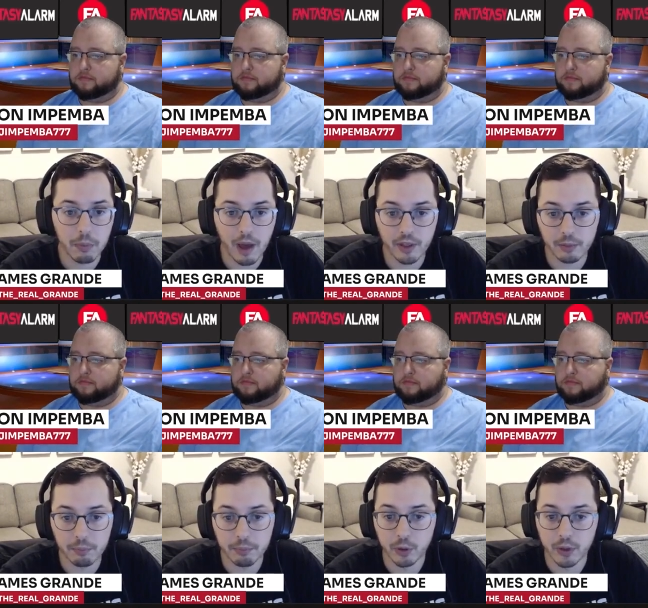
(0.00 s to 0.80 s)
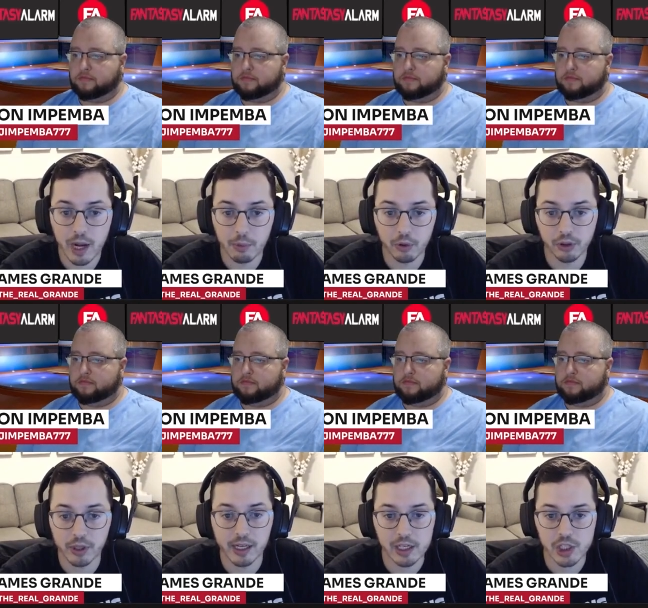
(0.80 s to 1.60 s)
Speaker 1: I think you and I both
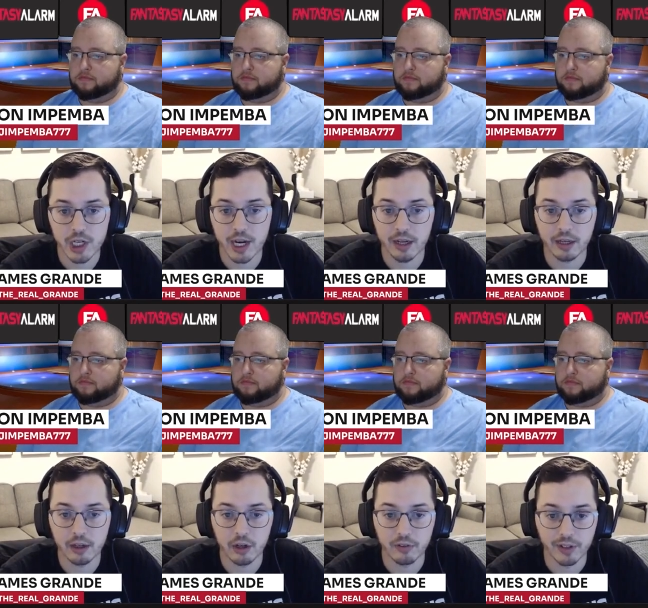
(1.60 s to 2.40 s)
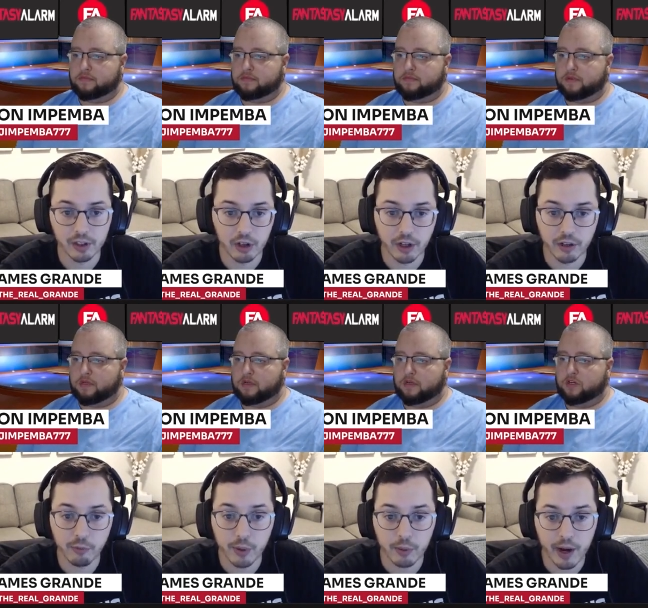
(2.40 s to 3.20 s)
agree SGA, Irving, Curry,
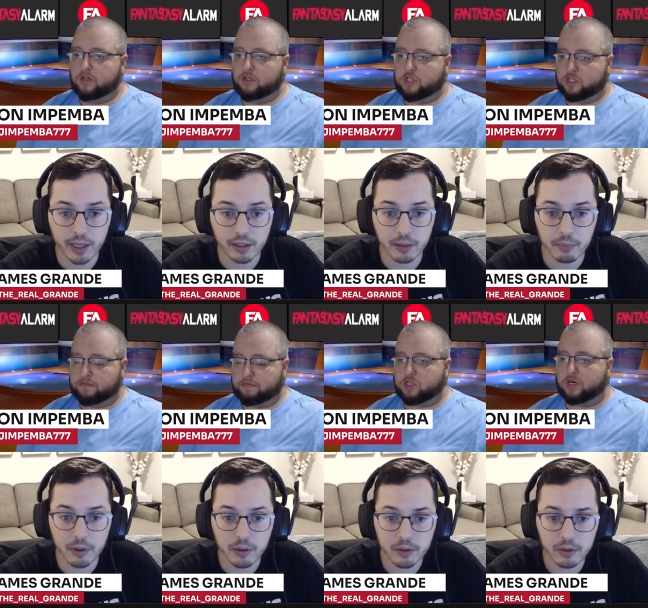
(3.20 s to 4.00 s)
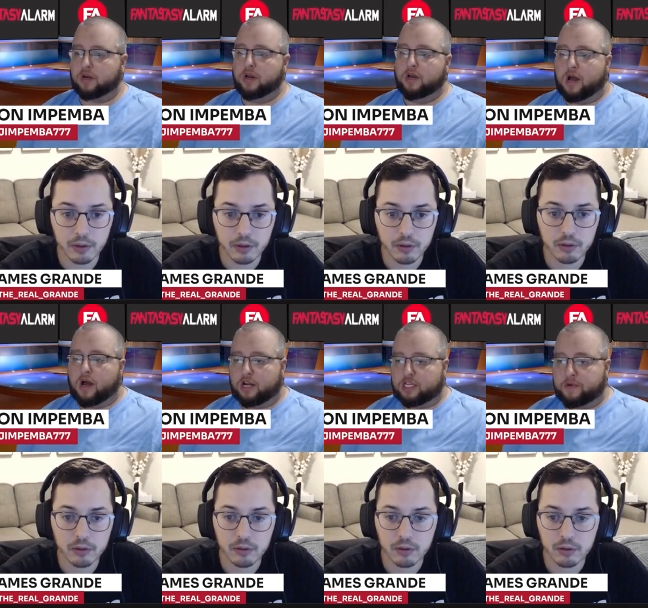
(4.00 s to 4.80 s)
if we were ranking them. Sure
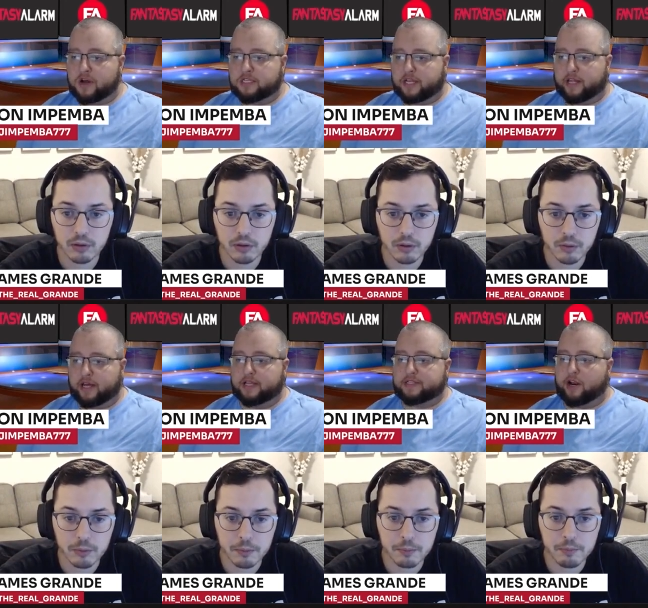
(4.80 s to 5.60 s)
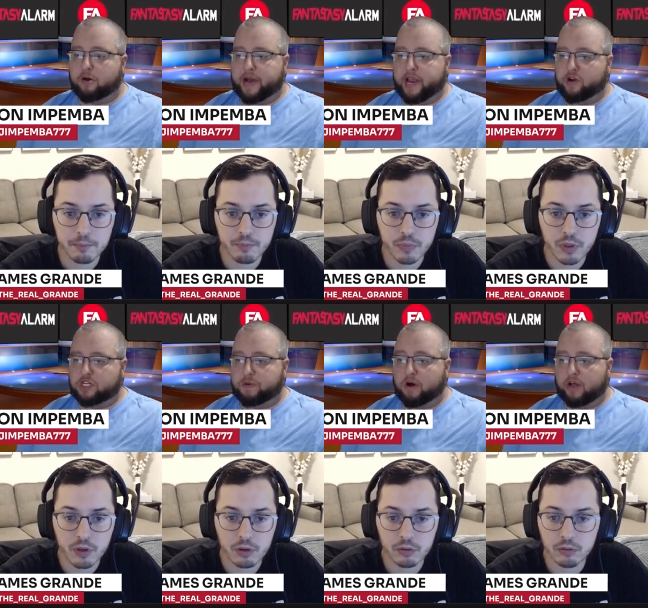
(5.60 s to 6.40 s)
Speaker 2: on a small slate like this, I don't mind Chris
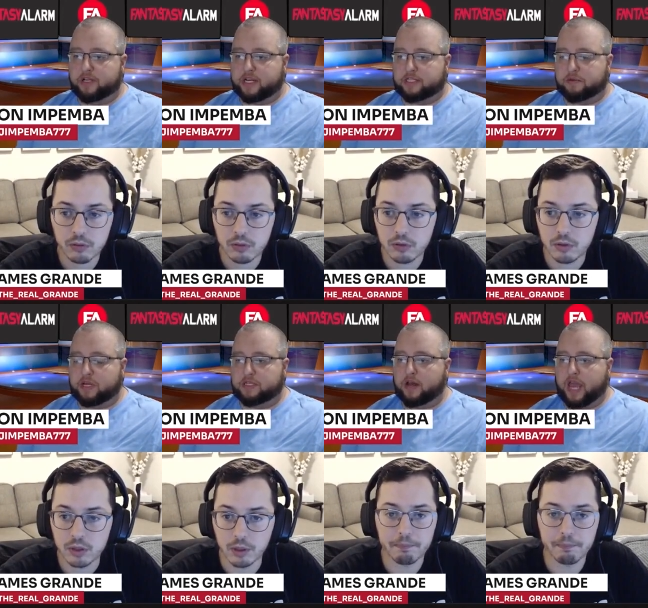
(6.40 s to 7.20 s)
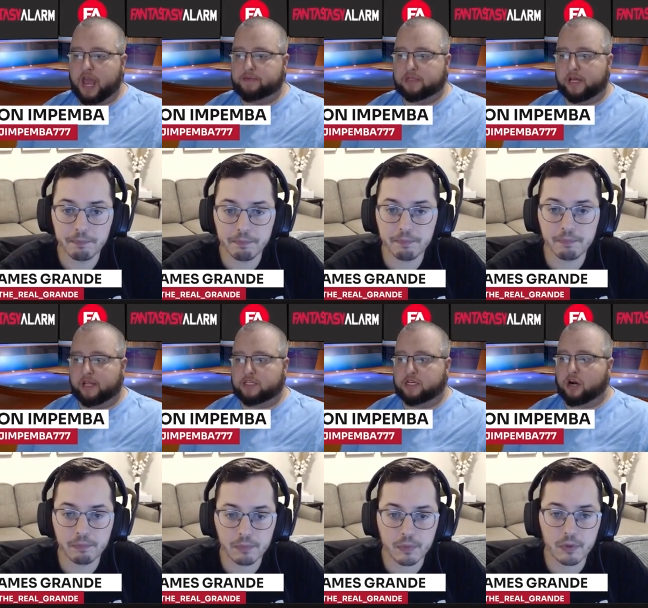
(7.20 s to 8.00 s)
Paul. He's had some decent yep. games lately. He
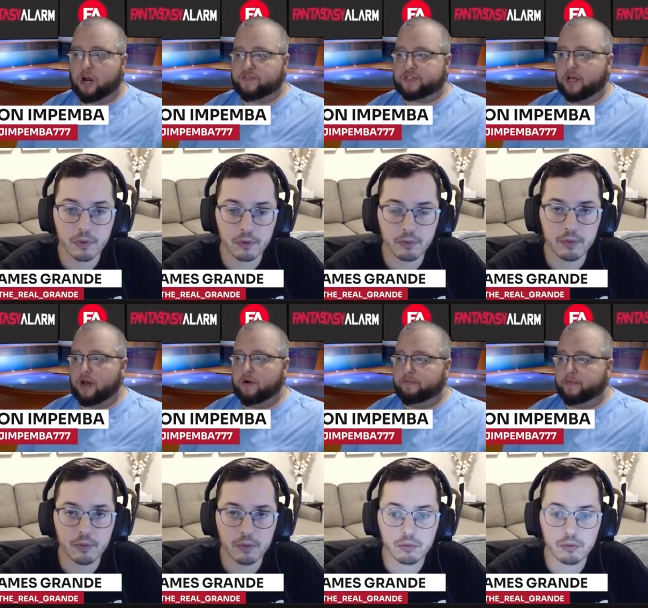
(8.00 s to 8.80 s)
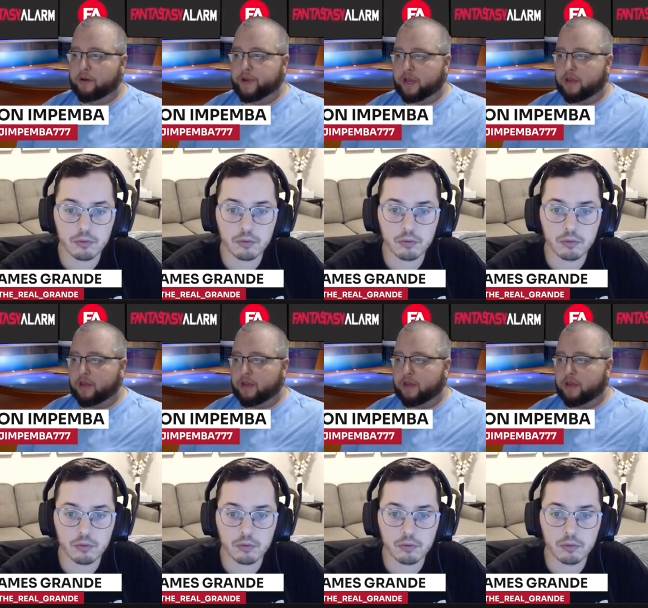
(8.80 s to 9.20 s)
started off slow, you know, pick,